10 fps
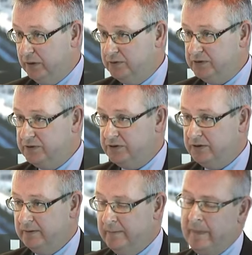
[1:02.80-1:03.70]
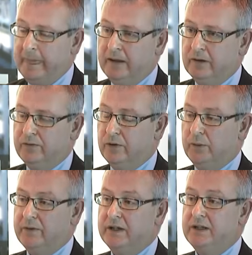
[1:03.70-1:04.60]
motors.
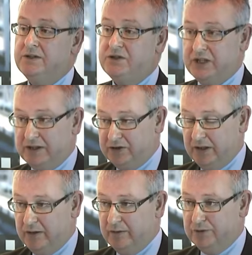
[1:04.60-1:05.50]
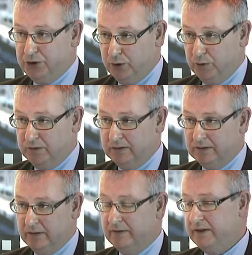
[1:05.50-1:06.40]
From the 16th of June
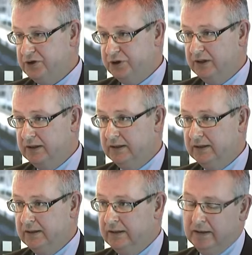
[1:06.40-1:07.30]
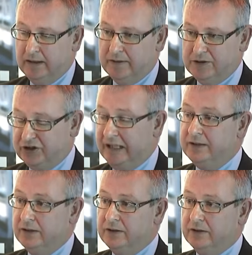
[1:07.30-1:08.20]
this year, the
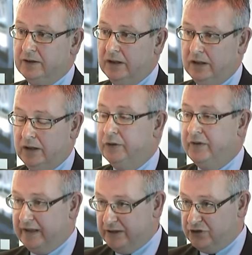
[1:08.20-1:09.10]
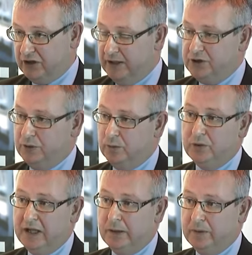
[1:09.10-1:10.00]
standard under the legislation
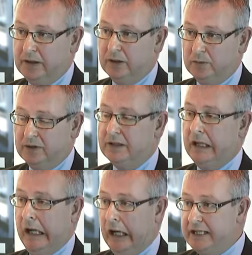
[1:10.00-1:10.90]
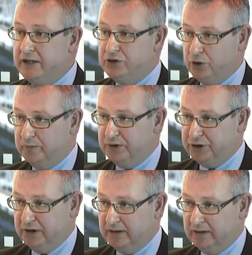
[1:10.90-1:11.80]
will now become an IE2
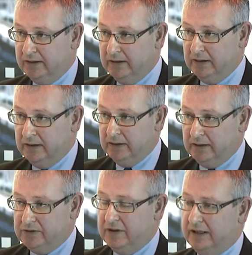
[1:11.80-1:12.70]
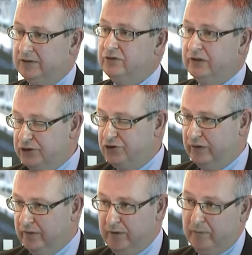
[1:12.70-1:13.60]
machine. So that
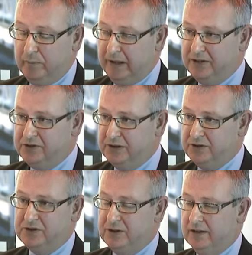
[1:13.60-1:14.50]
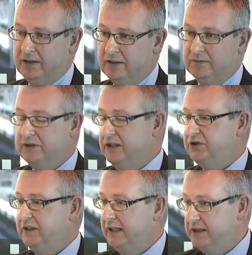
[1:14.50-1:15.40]
literally replaces
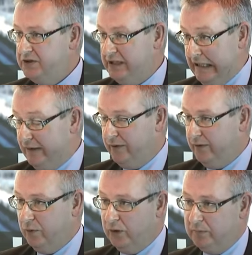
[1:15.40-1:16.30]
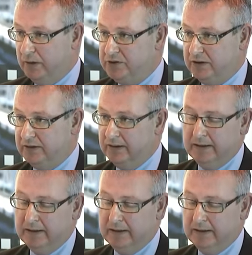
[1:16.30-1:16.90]
yesterday's EFF1 motor.